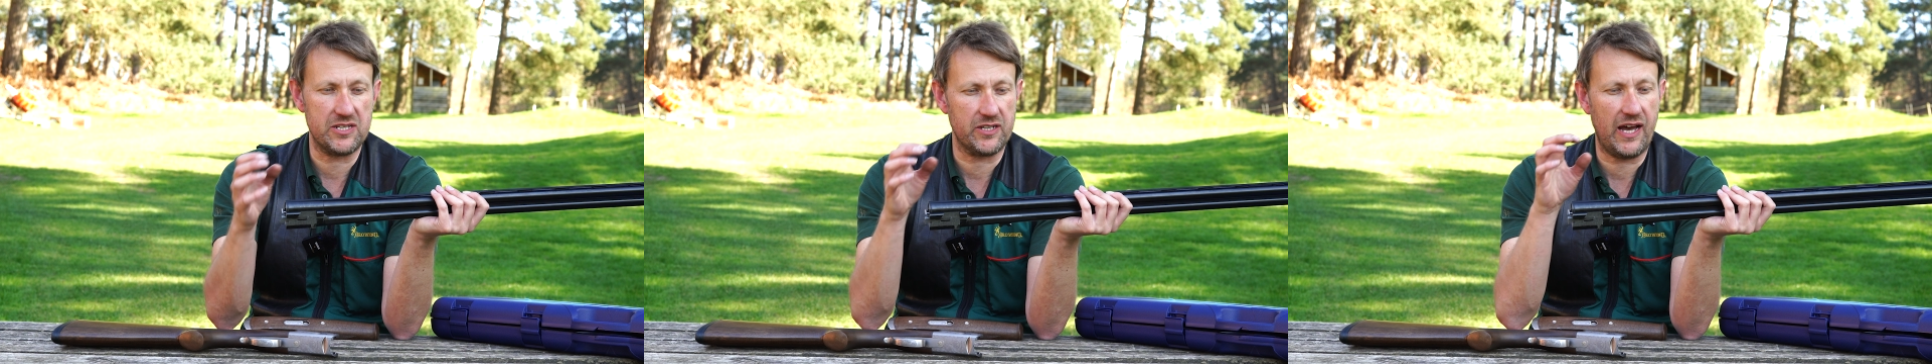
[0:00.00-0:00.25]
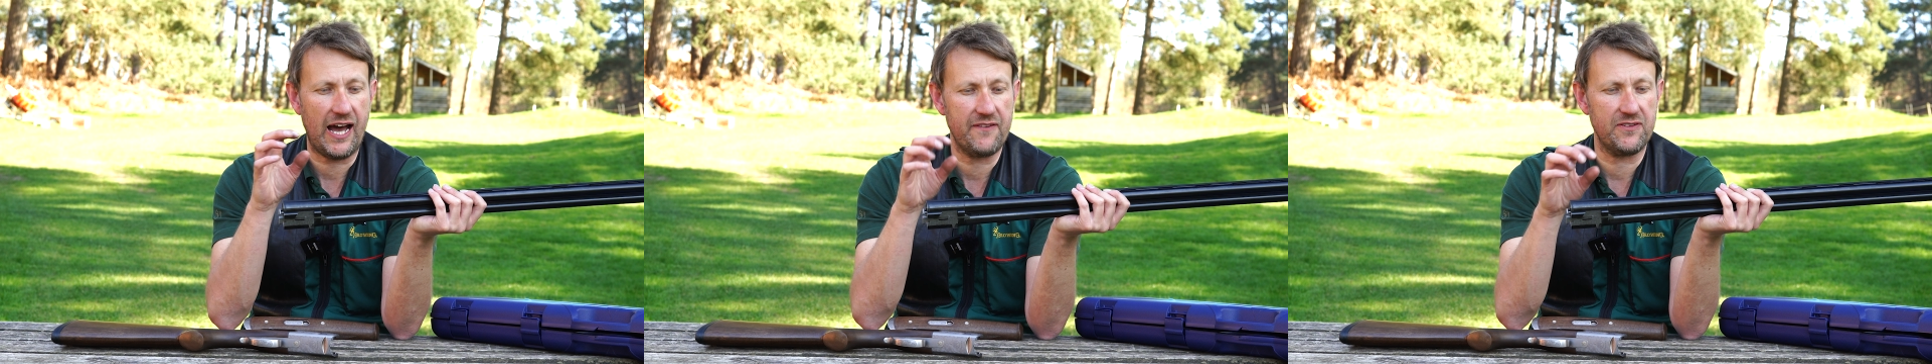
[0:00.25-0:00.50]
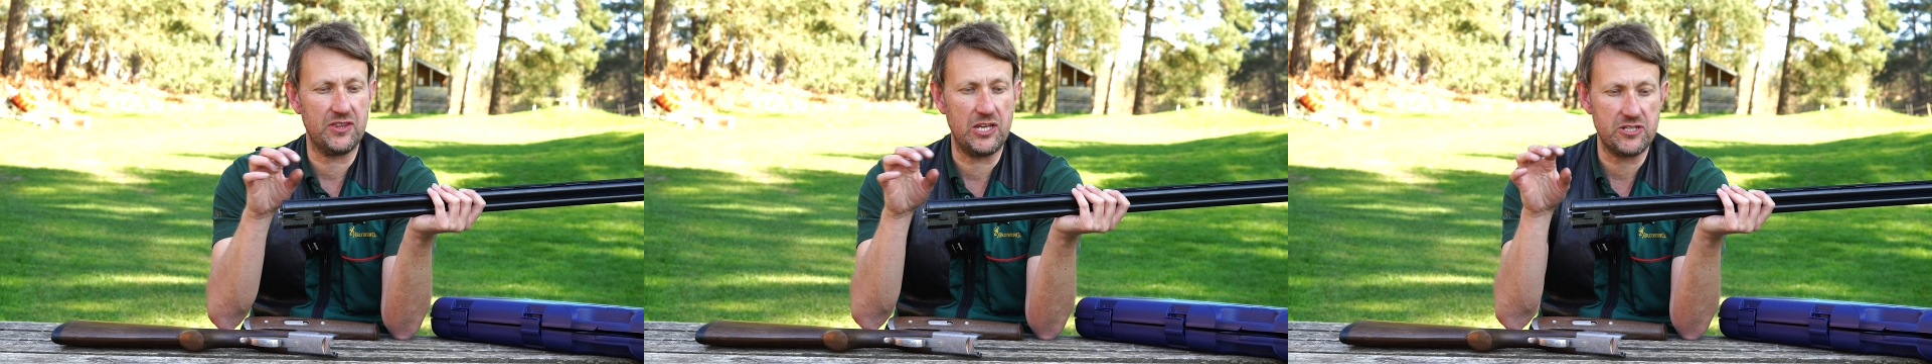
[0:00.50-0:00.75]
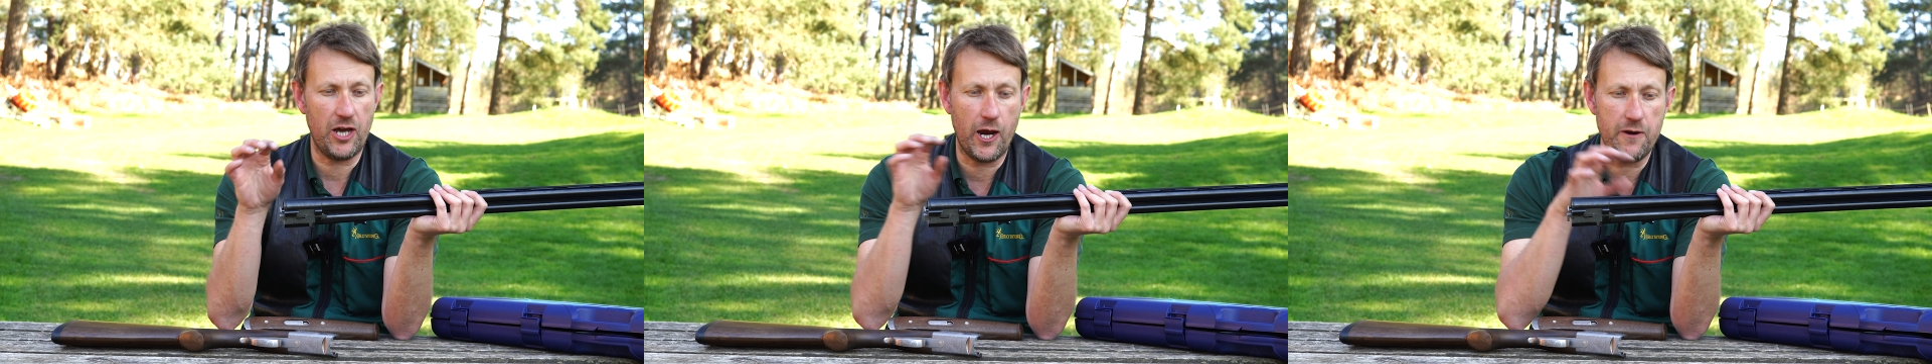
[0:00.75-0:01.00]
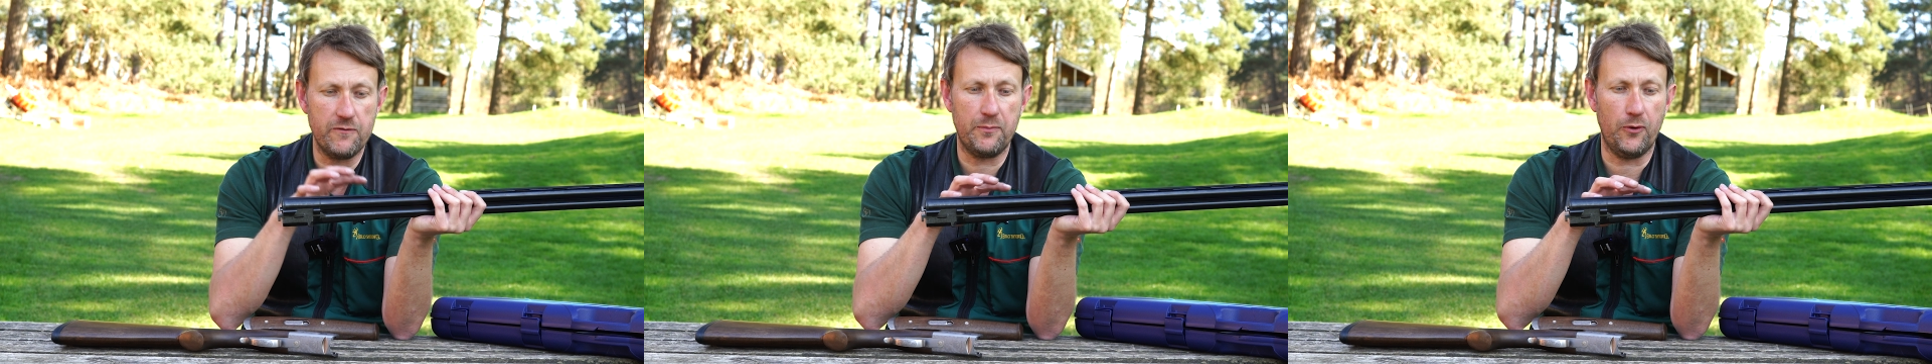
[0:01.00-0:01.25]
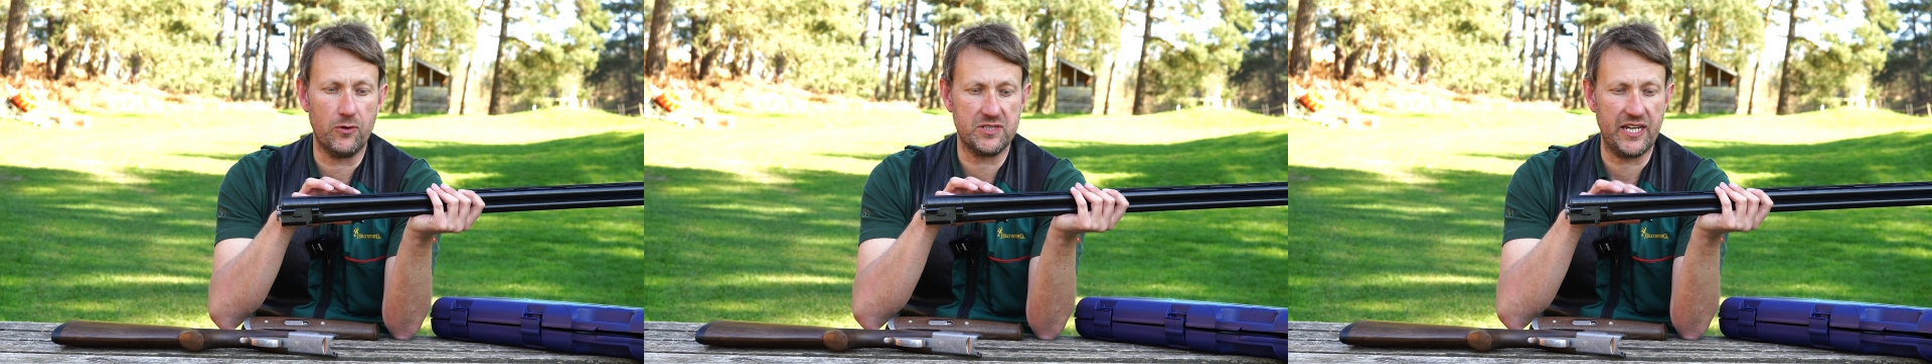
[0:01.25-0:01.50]
So having this
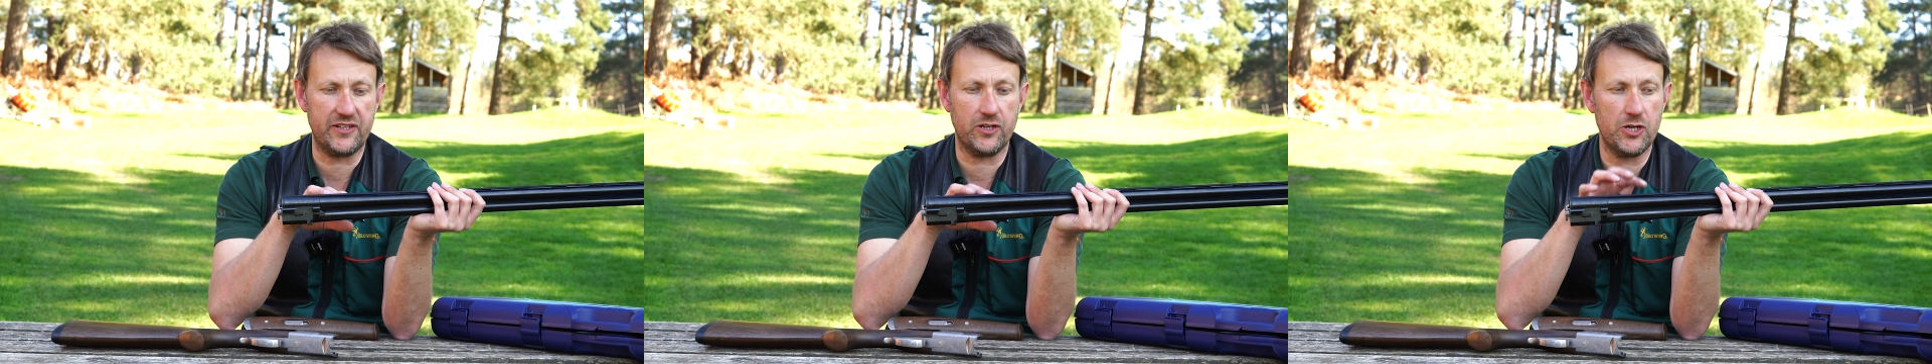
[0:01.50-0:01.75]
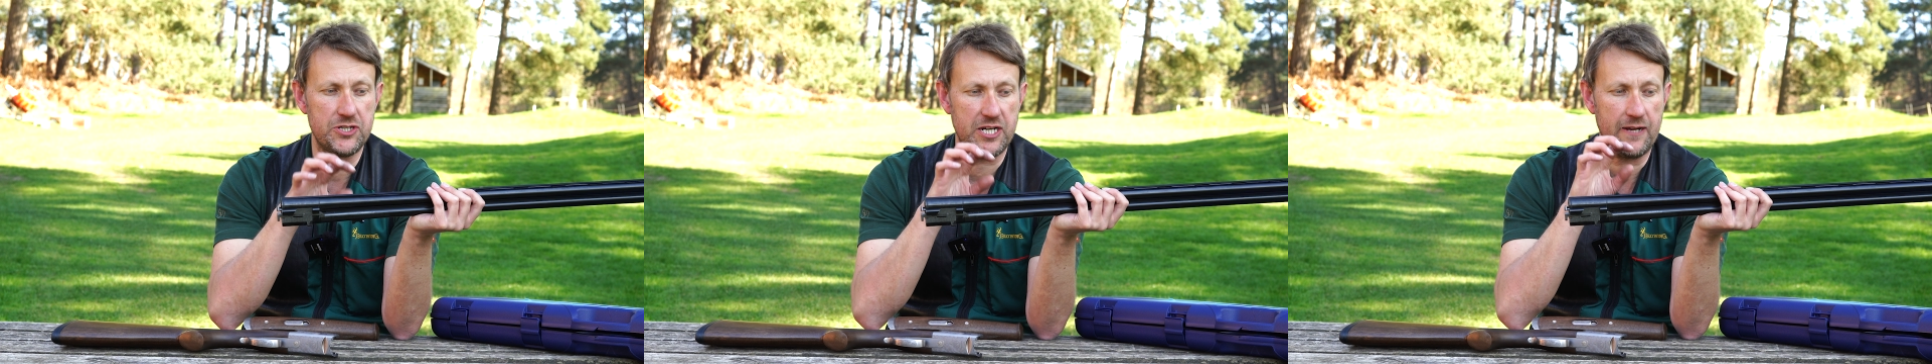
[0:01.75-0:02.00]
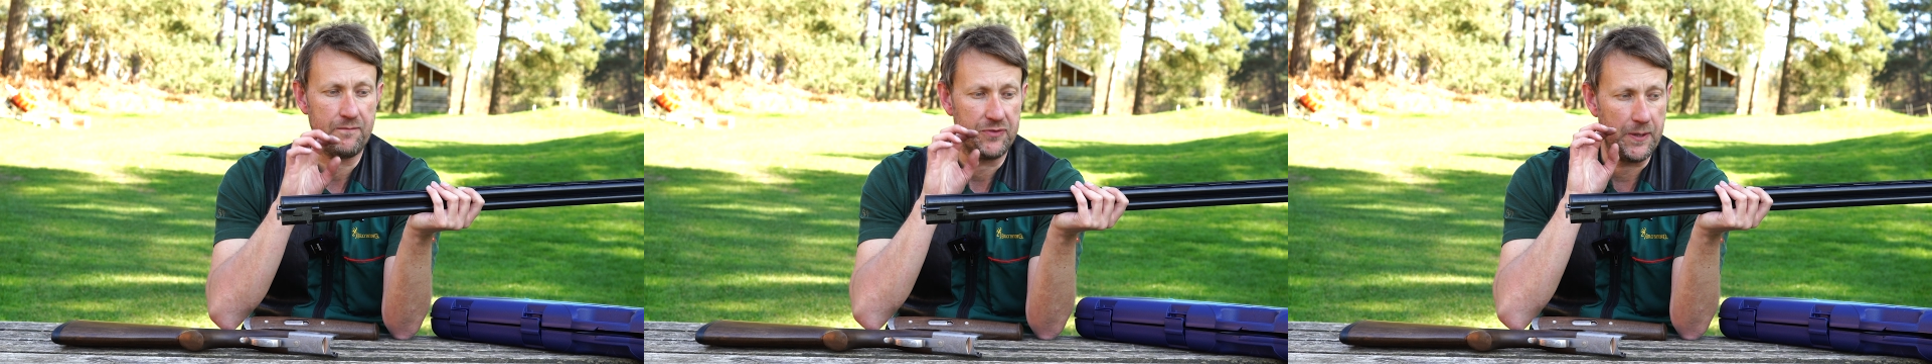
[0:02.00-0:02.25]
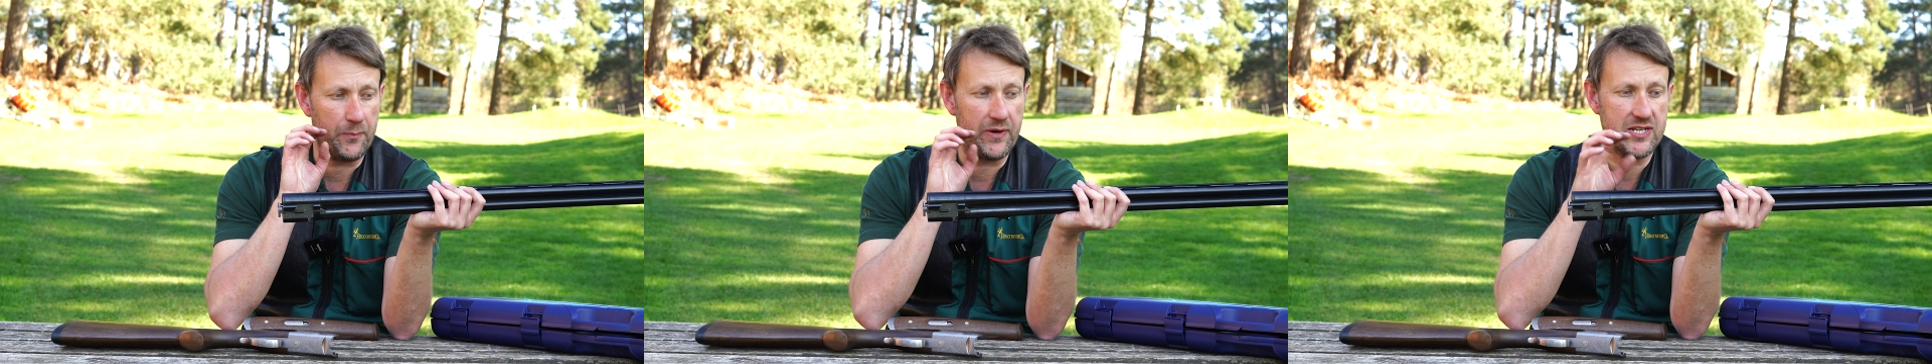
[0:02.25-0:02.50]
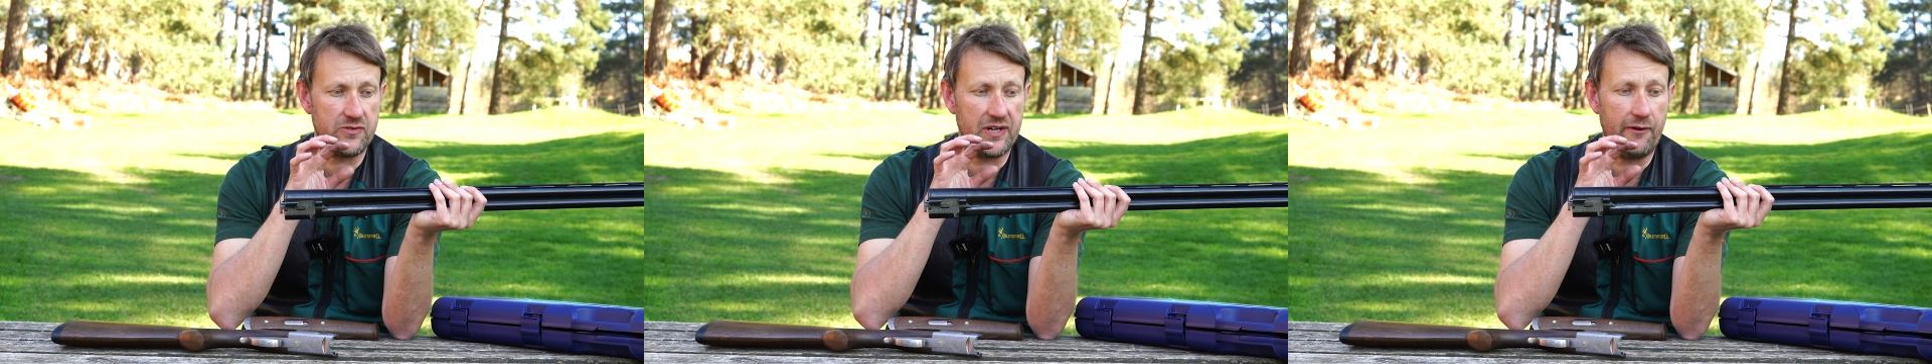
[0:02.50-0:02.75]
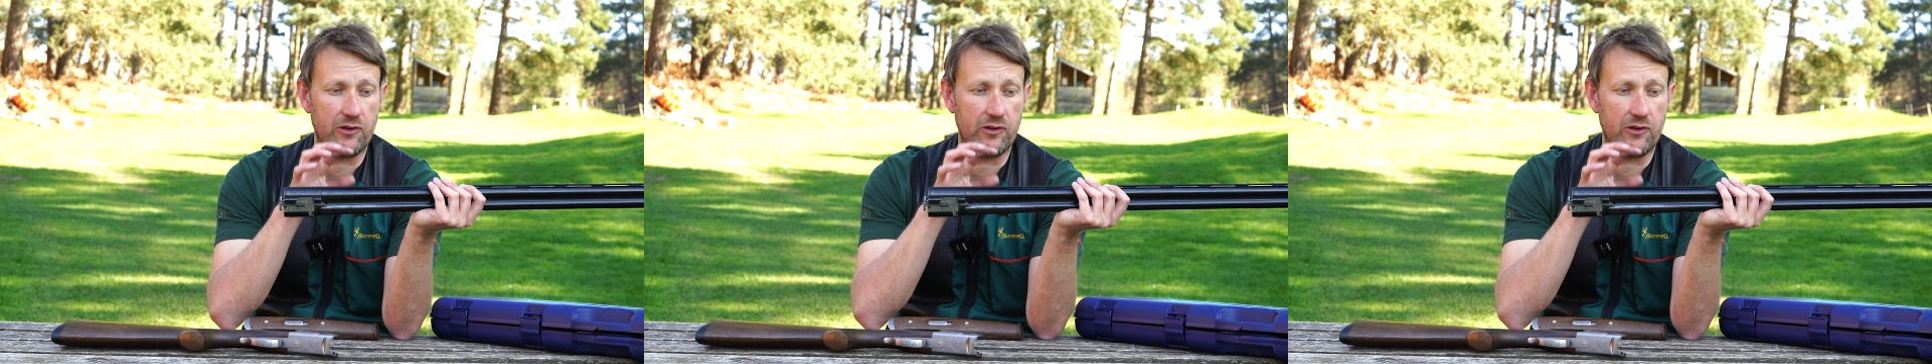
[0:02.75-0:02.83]
overboard technology that Beretta are now